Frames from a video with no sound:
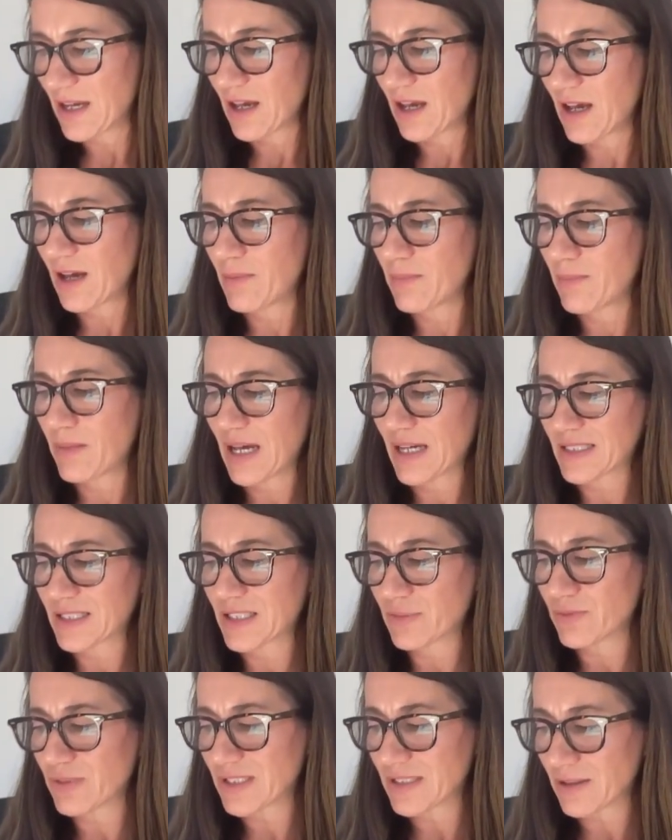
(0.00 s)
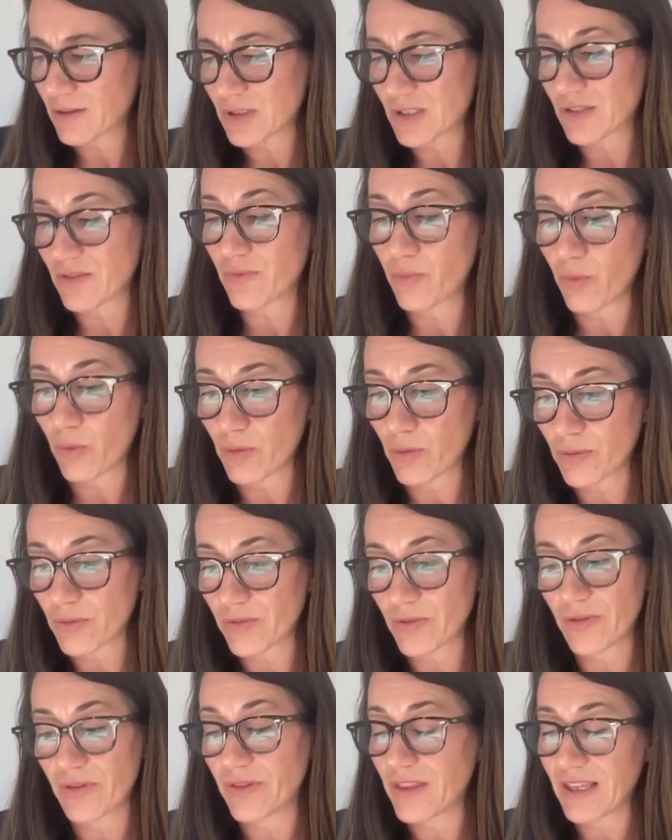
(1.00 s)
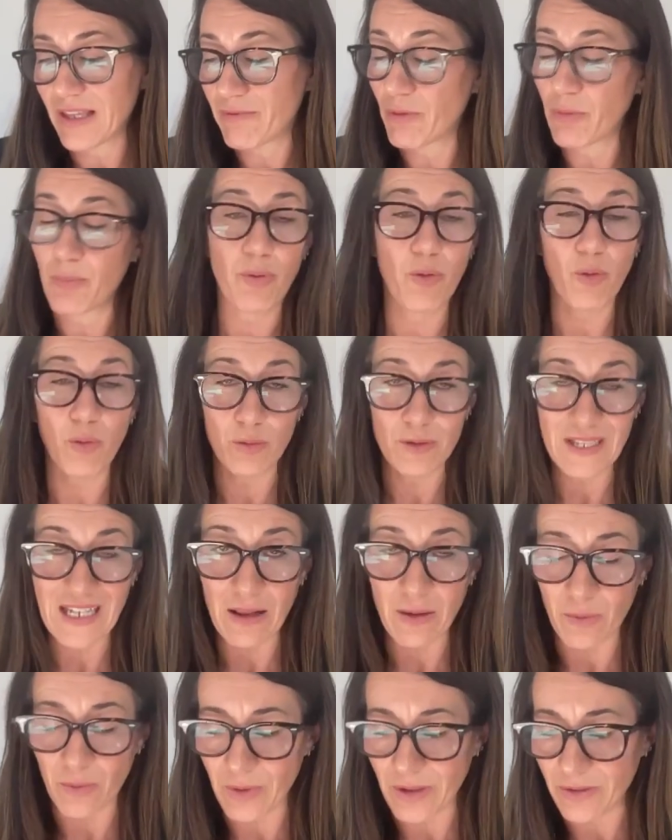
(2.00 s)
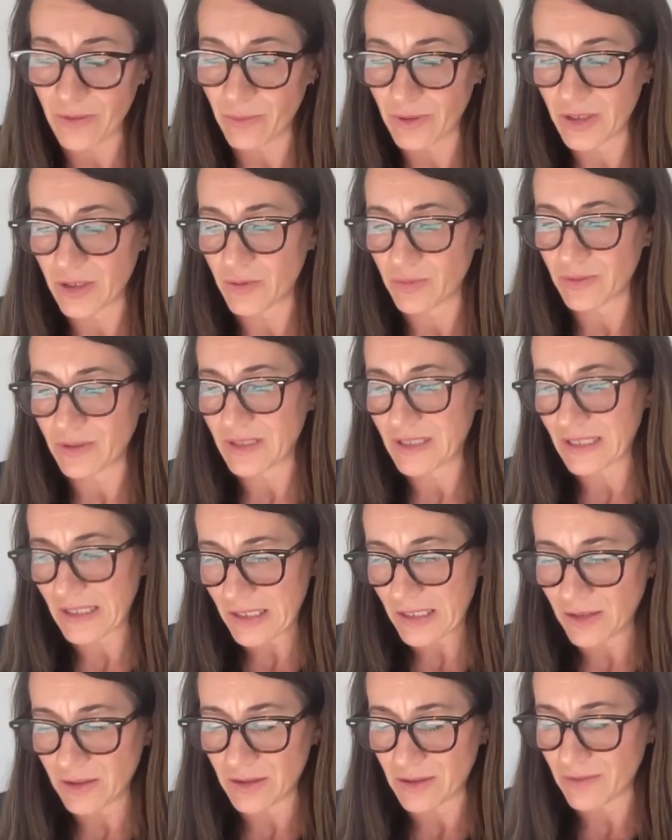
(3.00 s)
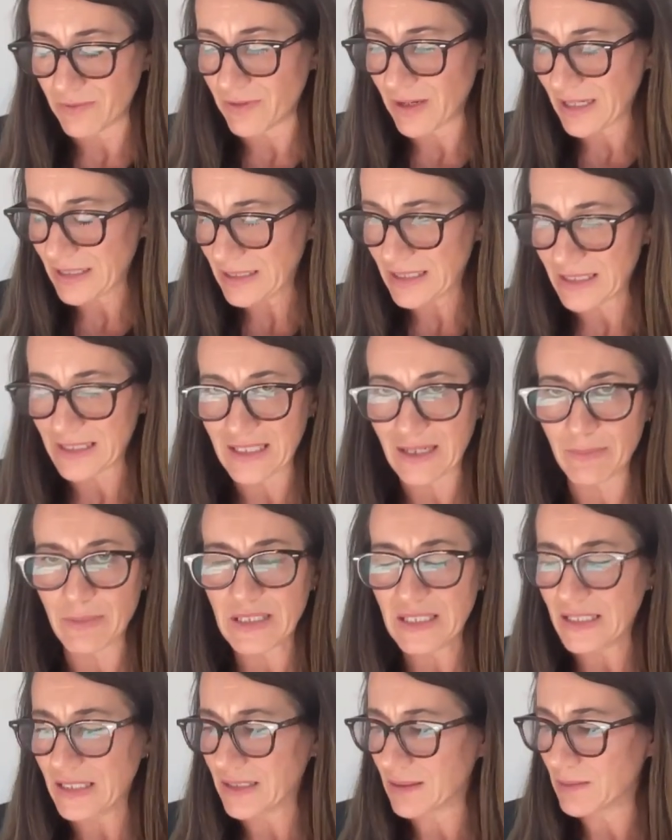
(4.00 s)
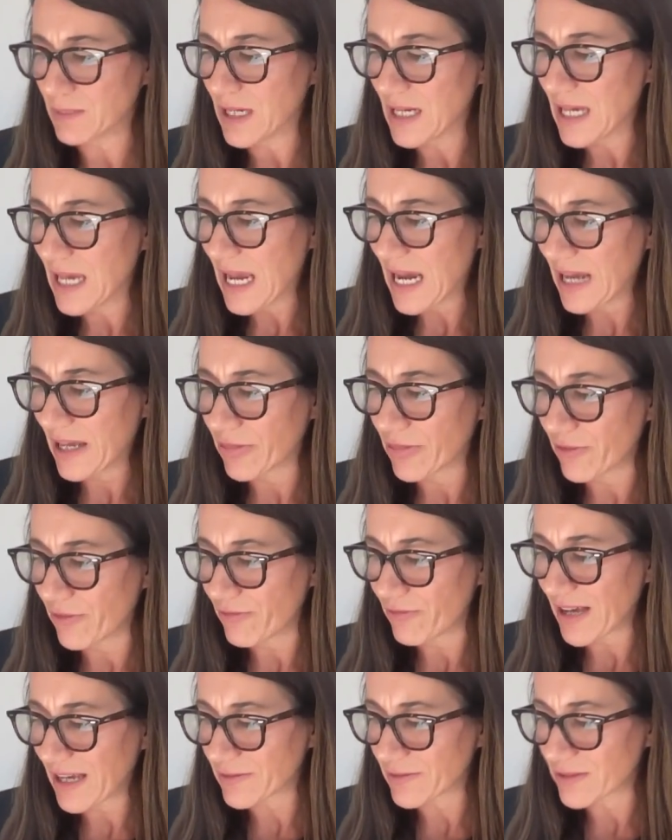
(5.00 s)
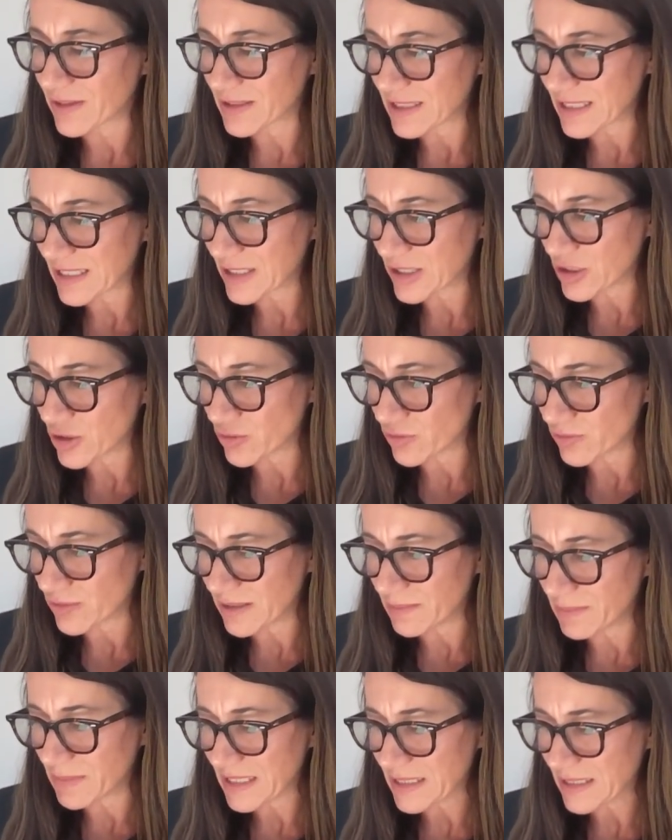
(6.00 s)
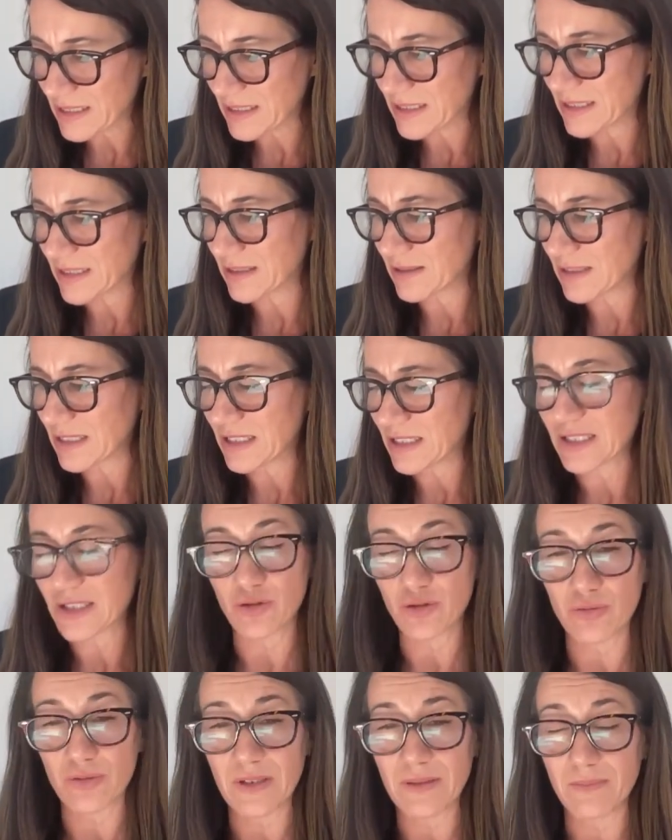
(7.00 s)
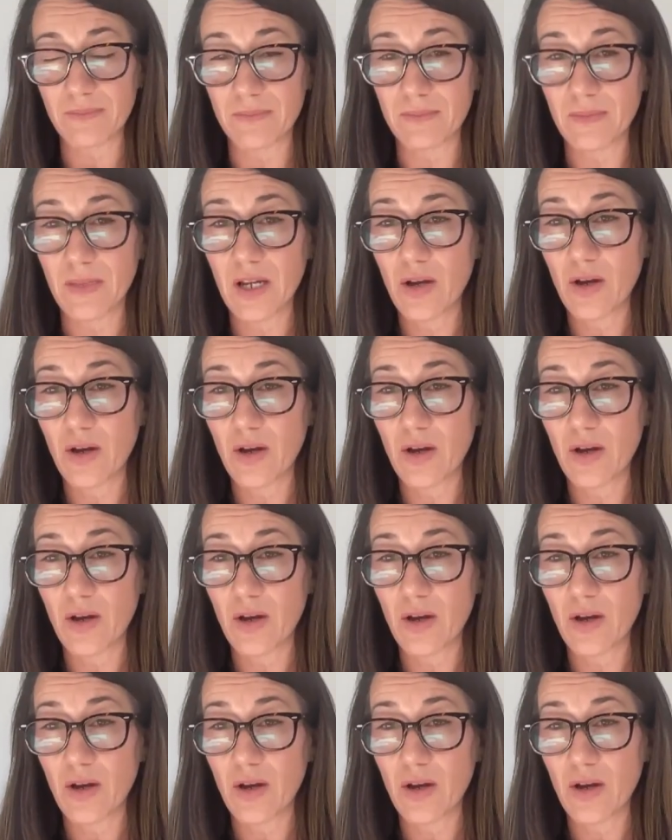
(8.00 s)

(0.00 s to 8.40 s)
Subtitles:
as a result of what the report dealt with, which was issues of anti-Semitism and the fact that extremists and extremist